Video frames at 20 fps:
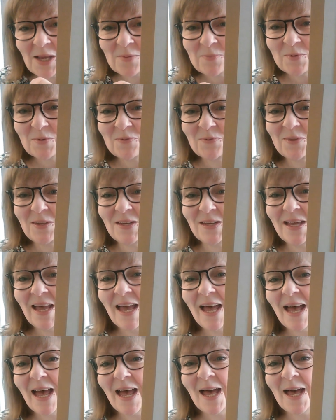some of the
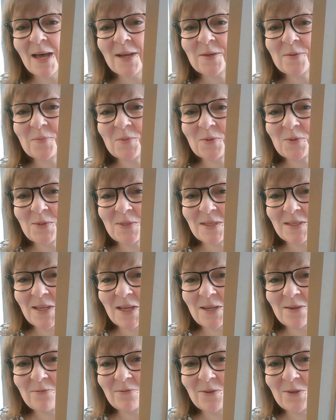animals
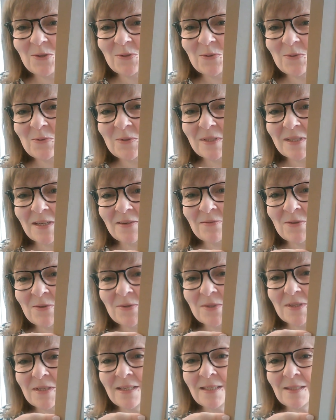they've used they've
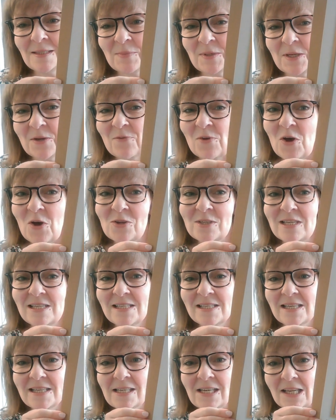used a little bit of
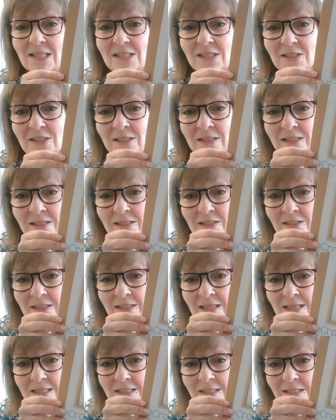artistic license because
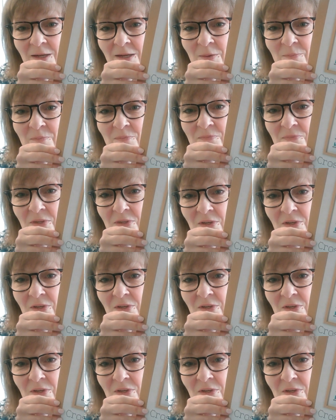there's um,